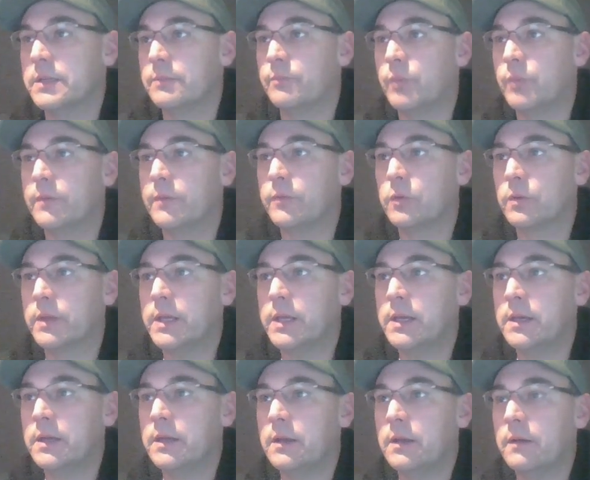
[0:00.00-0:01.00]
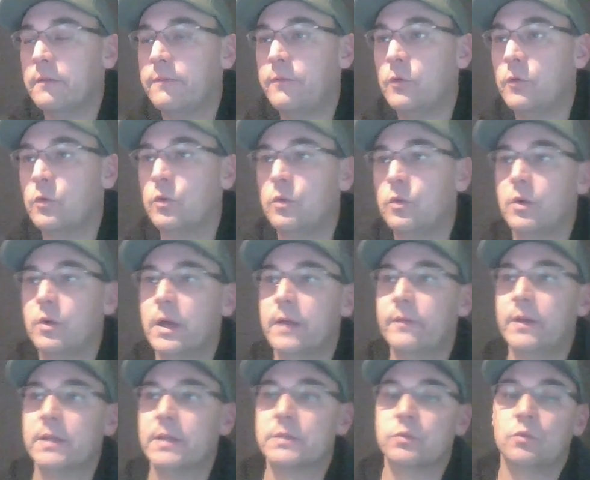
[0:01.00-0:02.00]
brief look there for
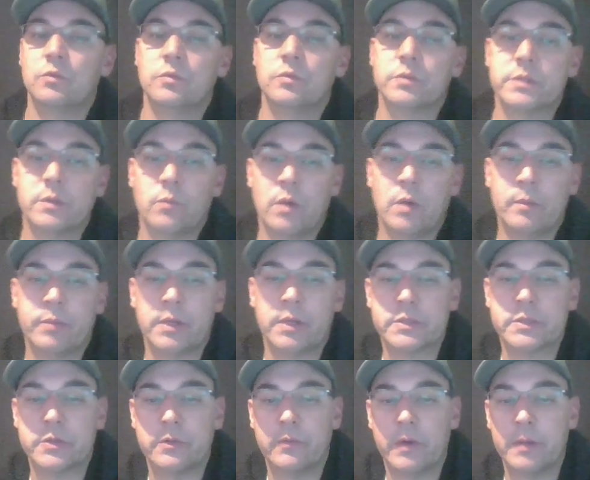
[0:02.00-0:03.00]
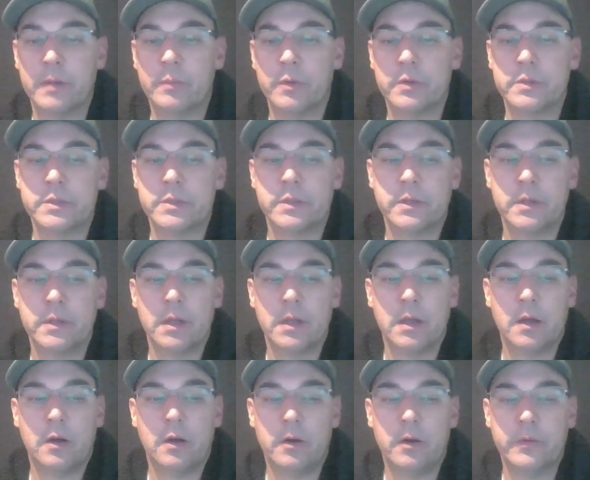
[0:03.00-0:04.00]
Advance Wars 1+2 Reboot
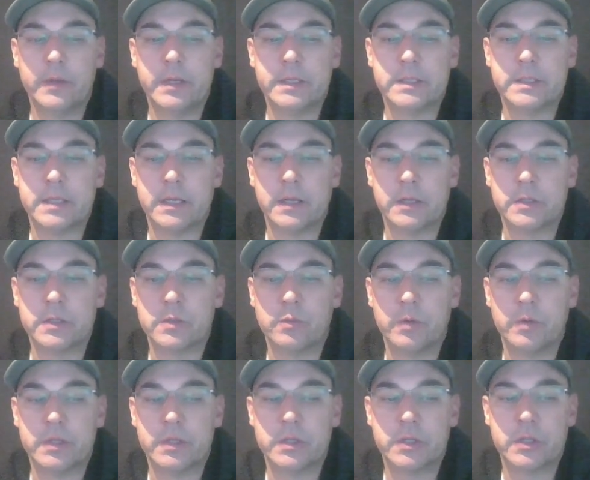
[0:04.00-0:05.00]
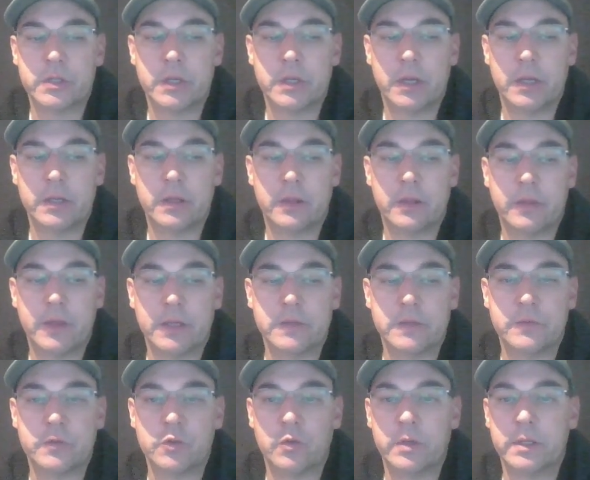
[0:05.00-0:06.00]
on the Nintendo Switch. Thanks
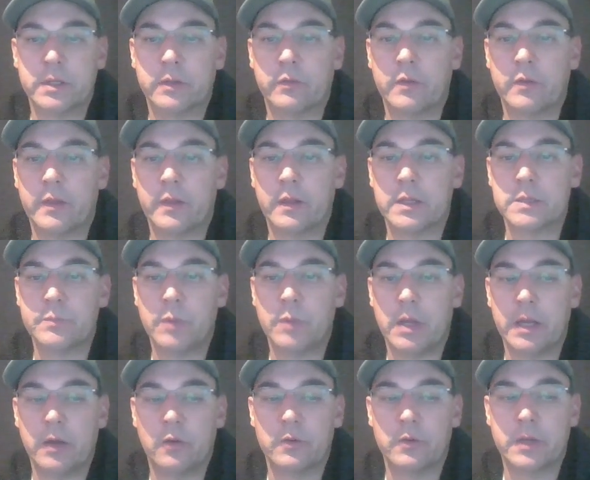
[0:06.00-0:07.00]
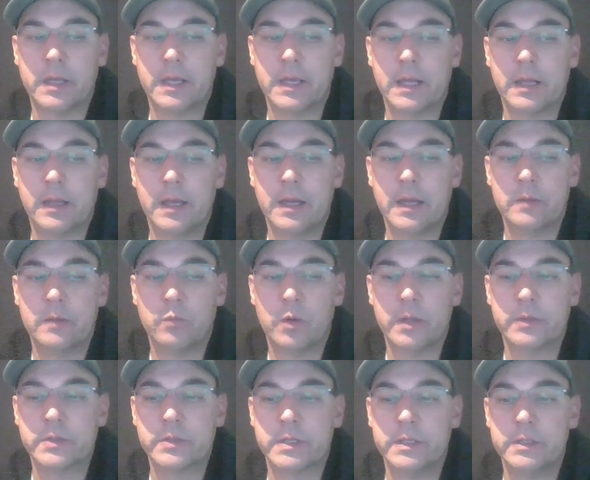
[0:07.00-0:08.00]
for joining us for another Let's Play on Geek Aloud. What
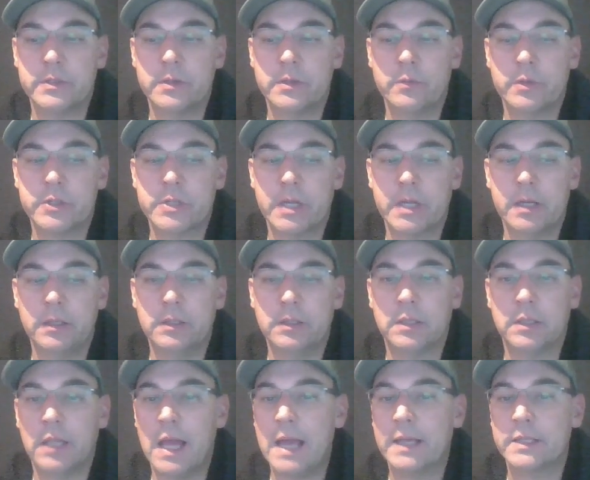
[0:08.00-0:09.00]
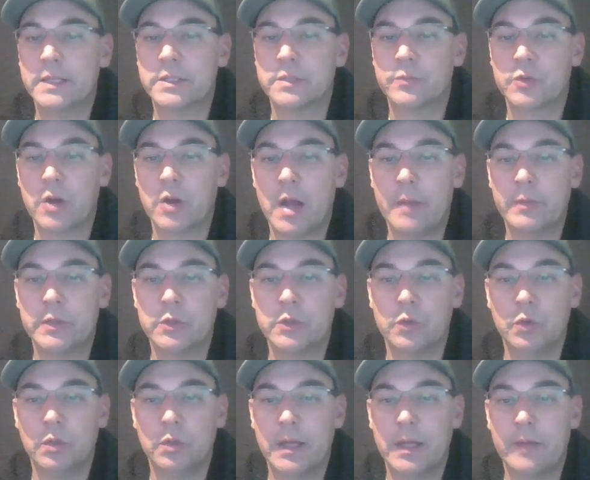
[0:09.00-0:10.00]
else can you do with the channel? Like and subscribe, and
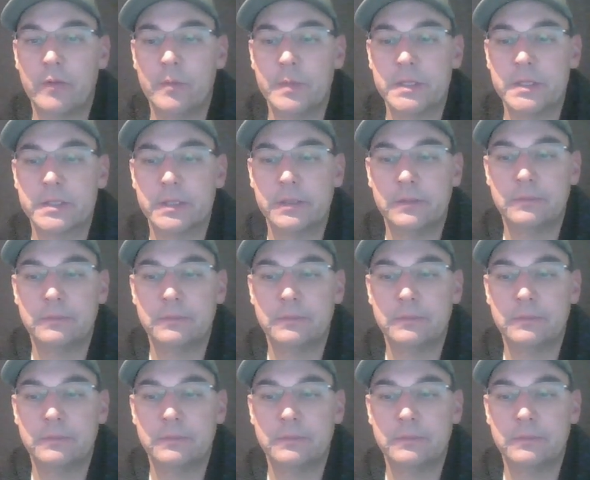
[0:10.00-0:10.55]
you'll never miss it.